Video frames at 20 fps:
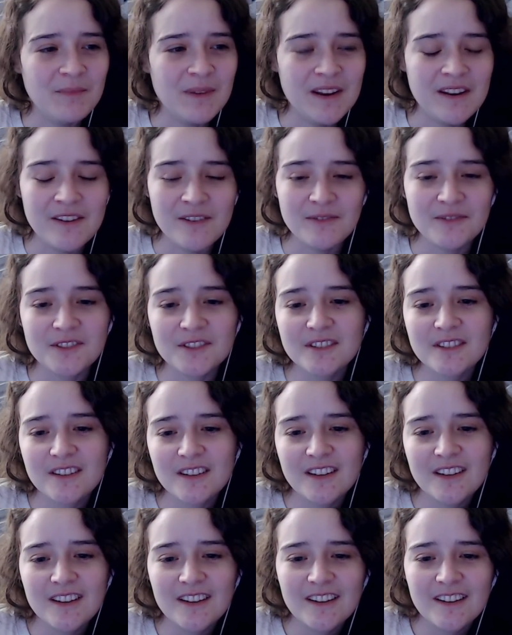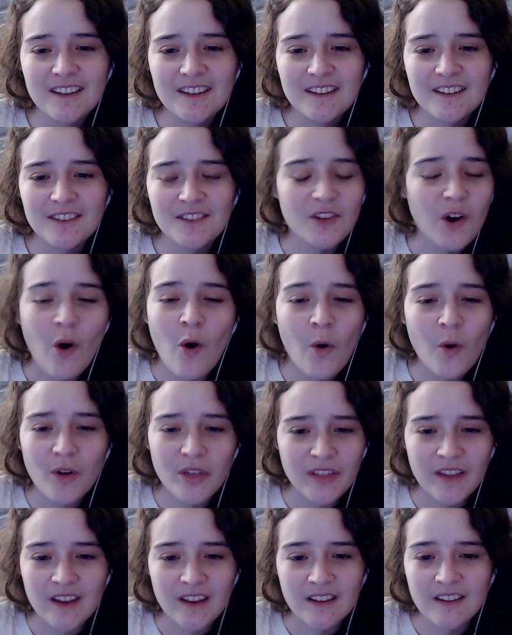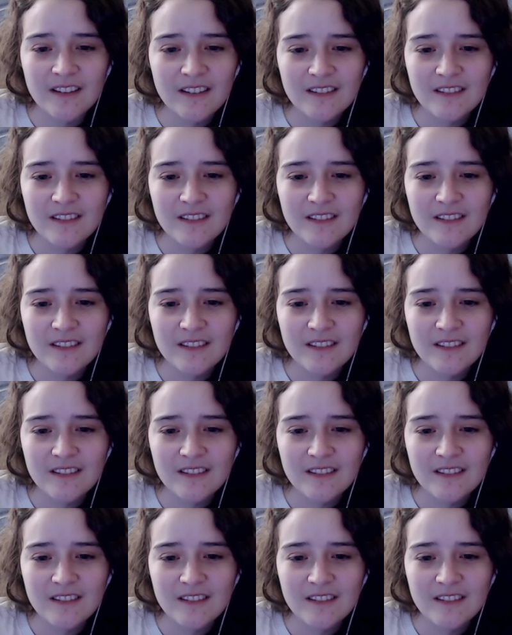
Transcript: be Nuge. The whole thing.